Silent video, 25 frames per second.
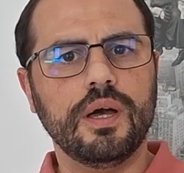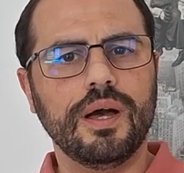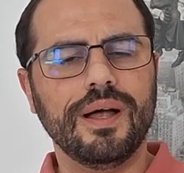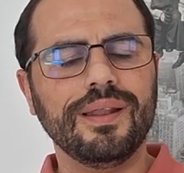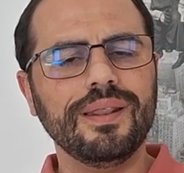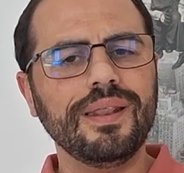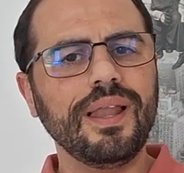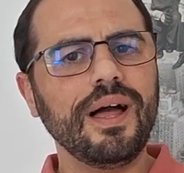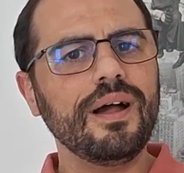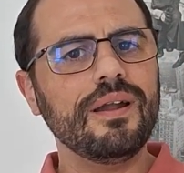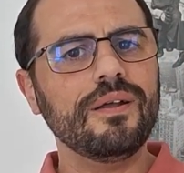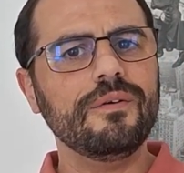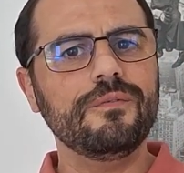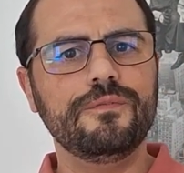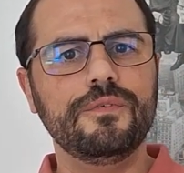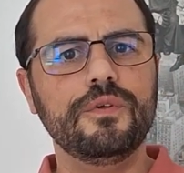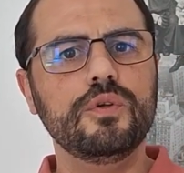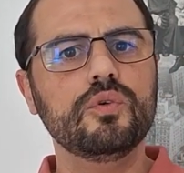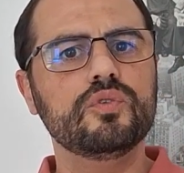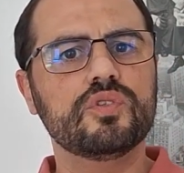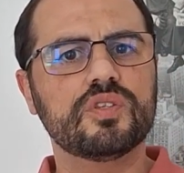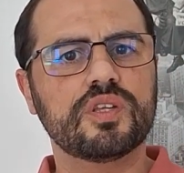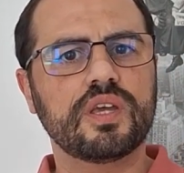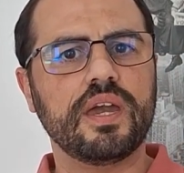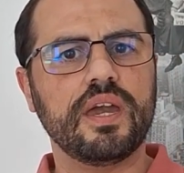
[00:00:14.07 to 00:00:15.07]
a lot of
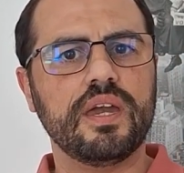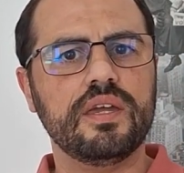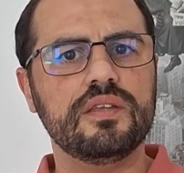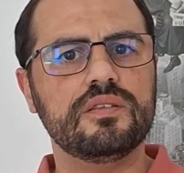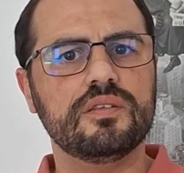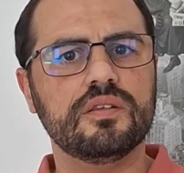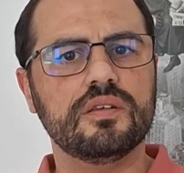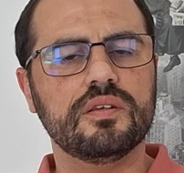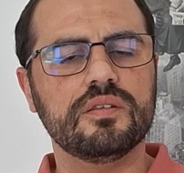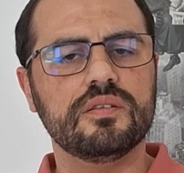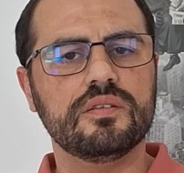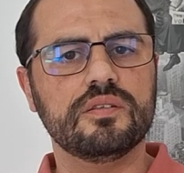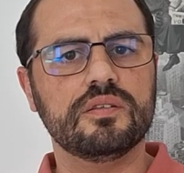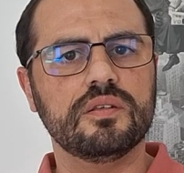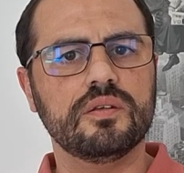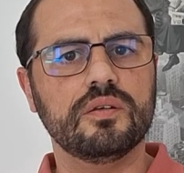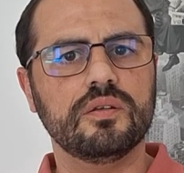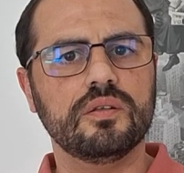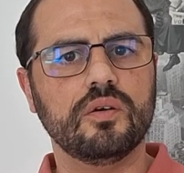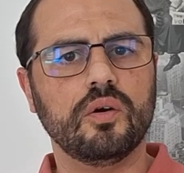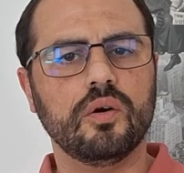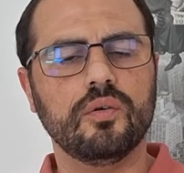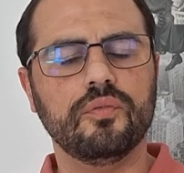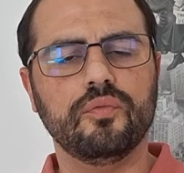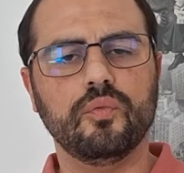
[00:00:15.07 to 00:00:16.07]
use cases
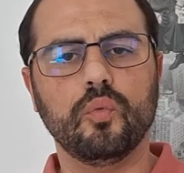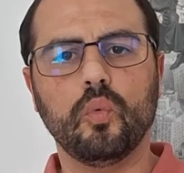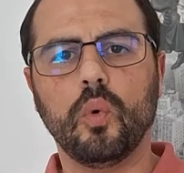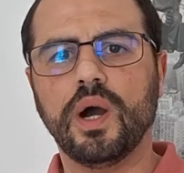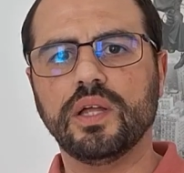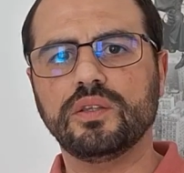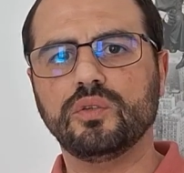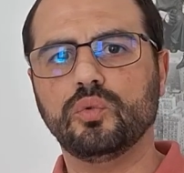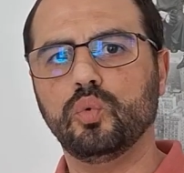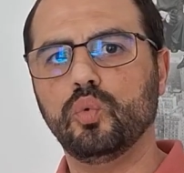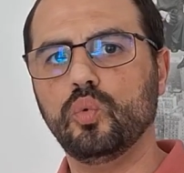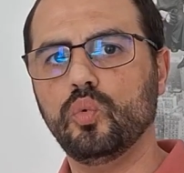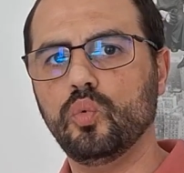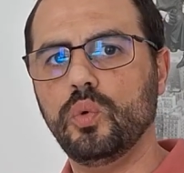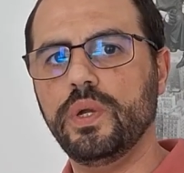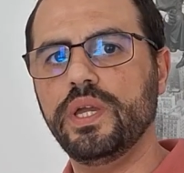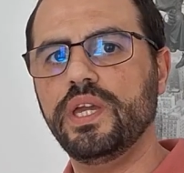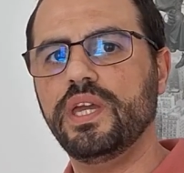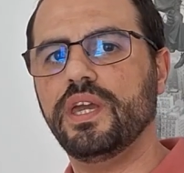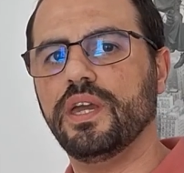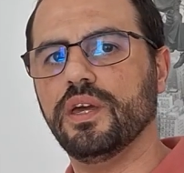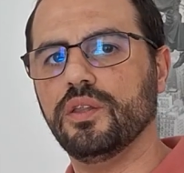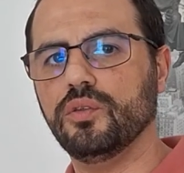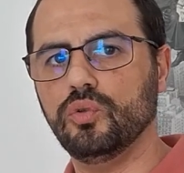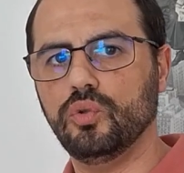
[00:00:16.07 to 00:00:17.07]
of what
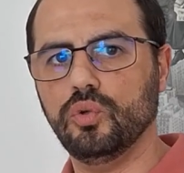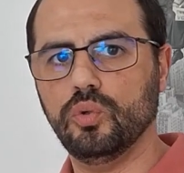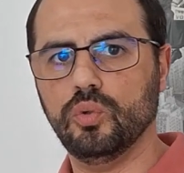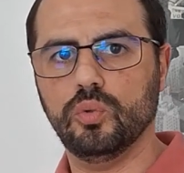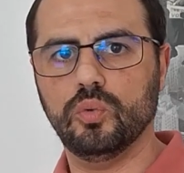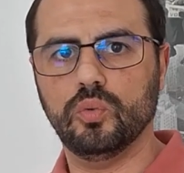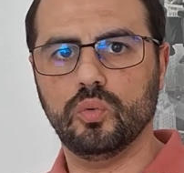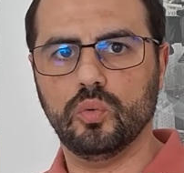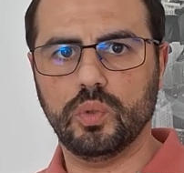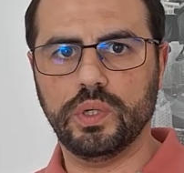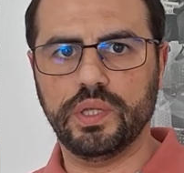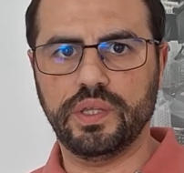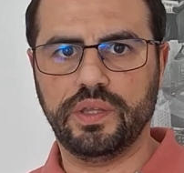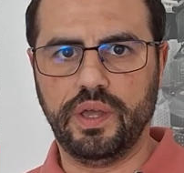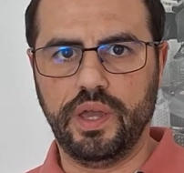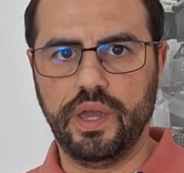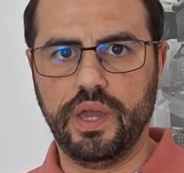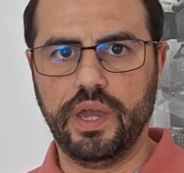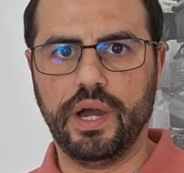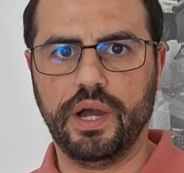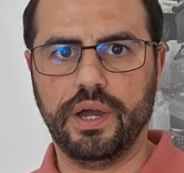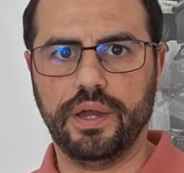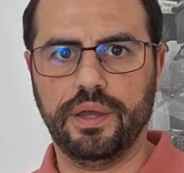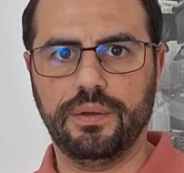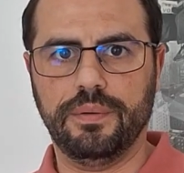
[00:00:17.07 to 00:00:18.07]
we can do with
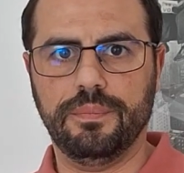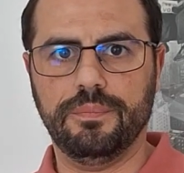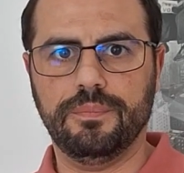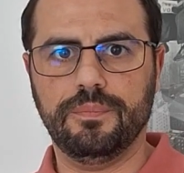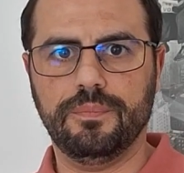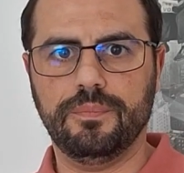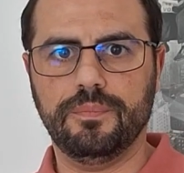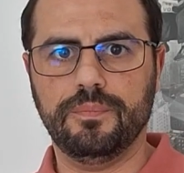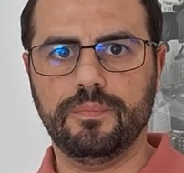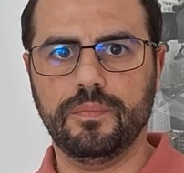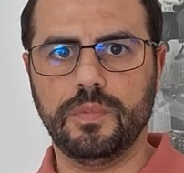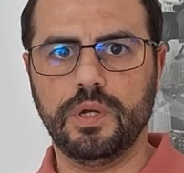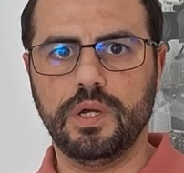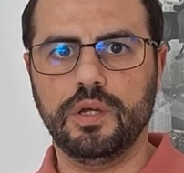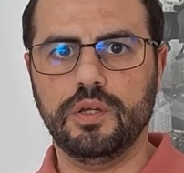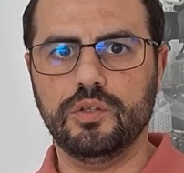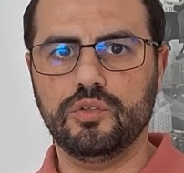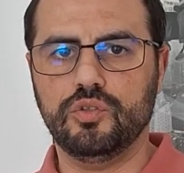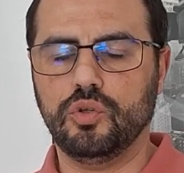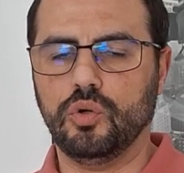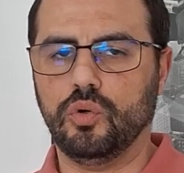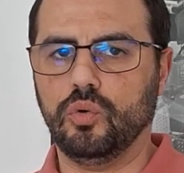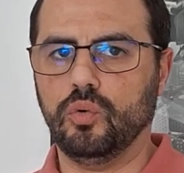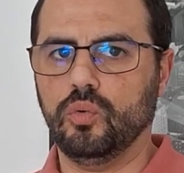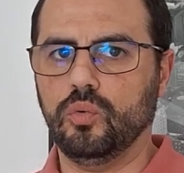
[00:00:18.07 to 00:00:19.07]
AI.
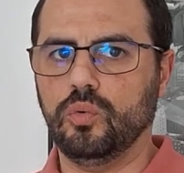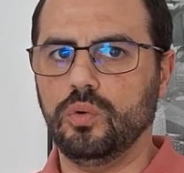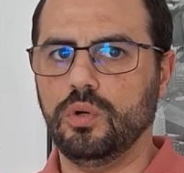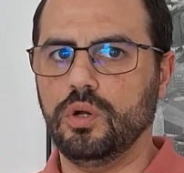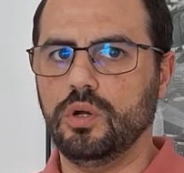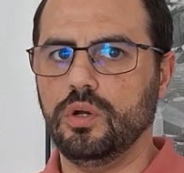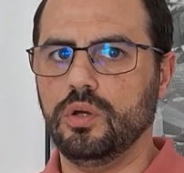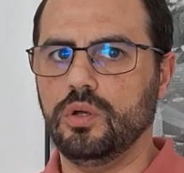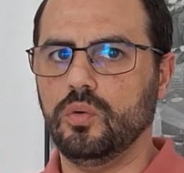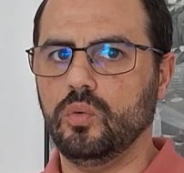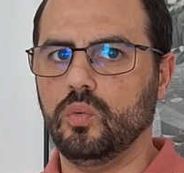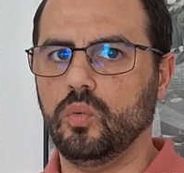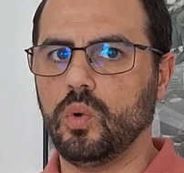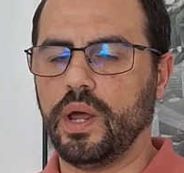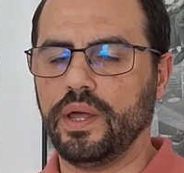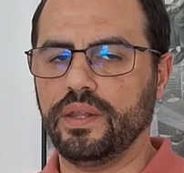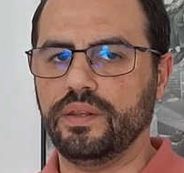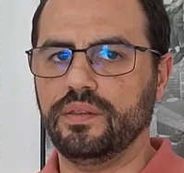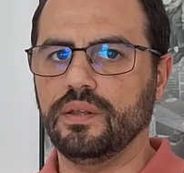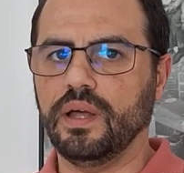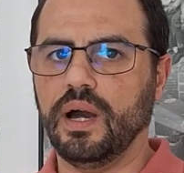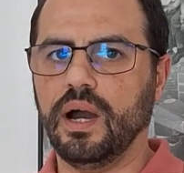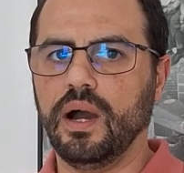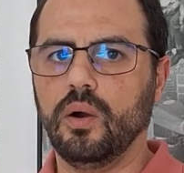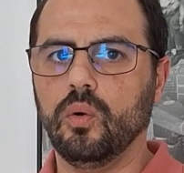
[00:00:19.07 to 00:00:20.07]
So
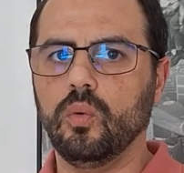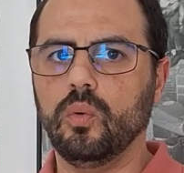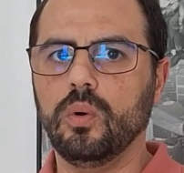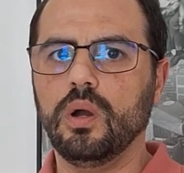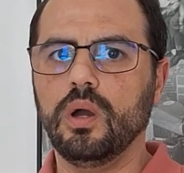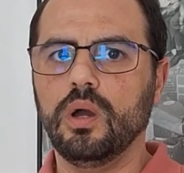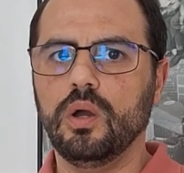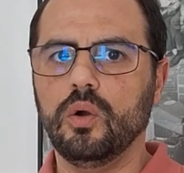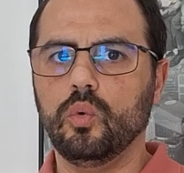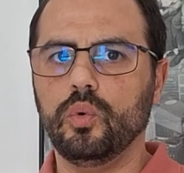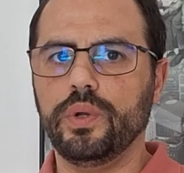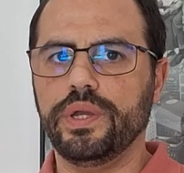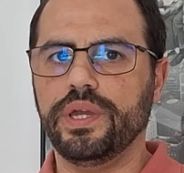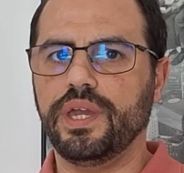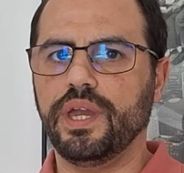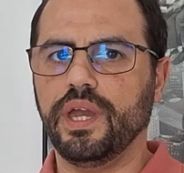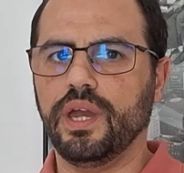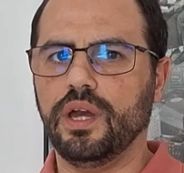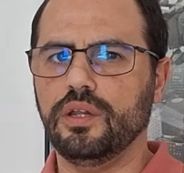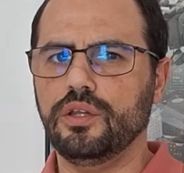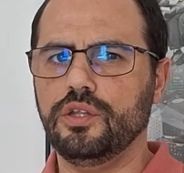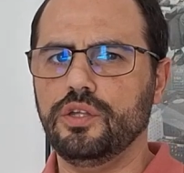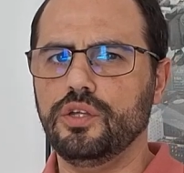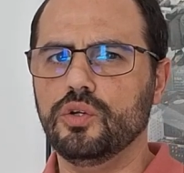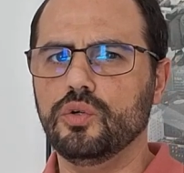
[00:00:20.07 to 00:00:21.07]
right now we
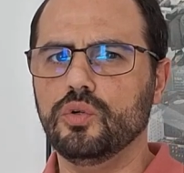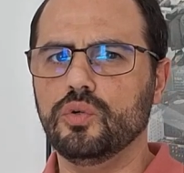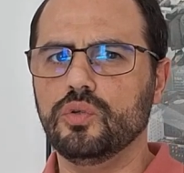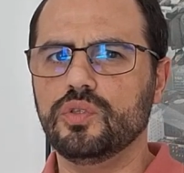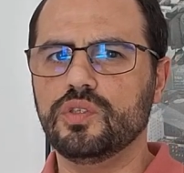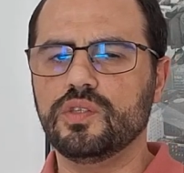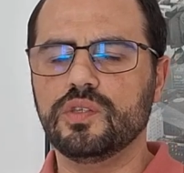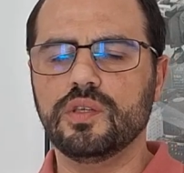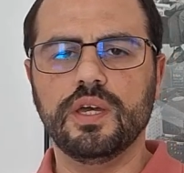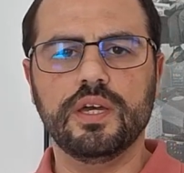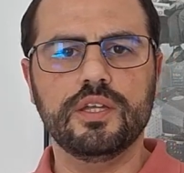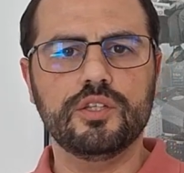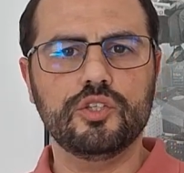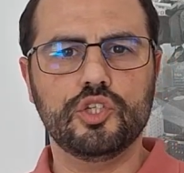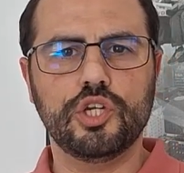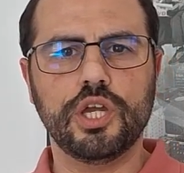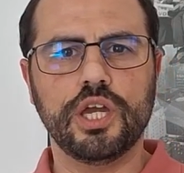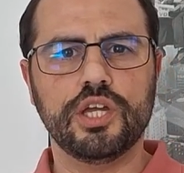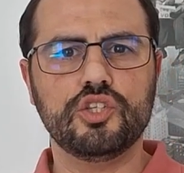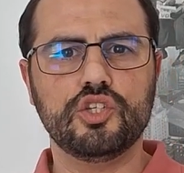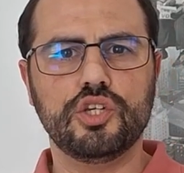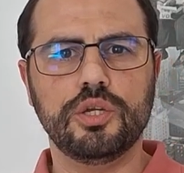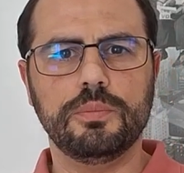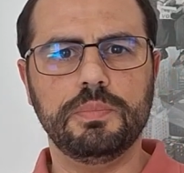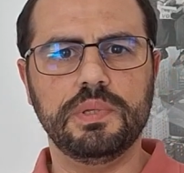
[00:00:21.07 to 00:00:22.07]
can use
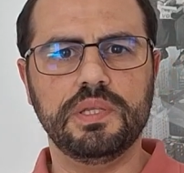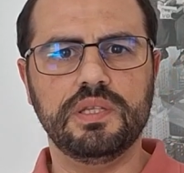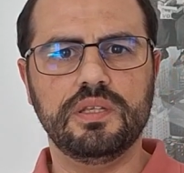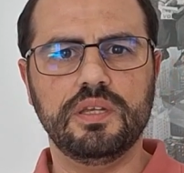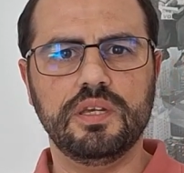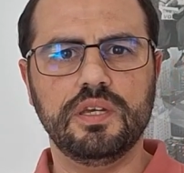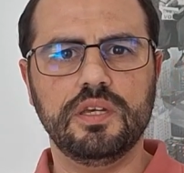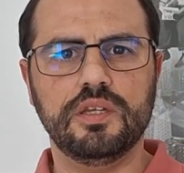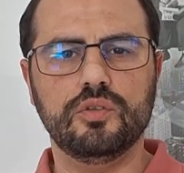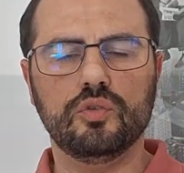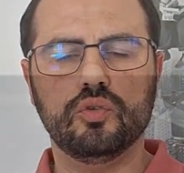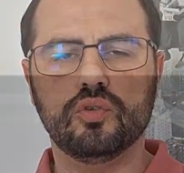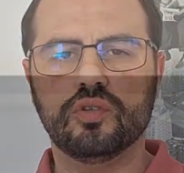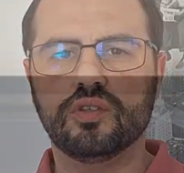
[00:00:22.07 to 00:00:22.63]
ChatGPT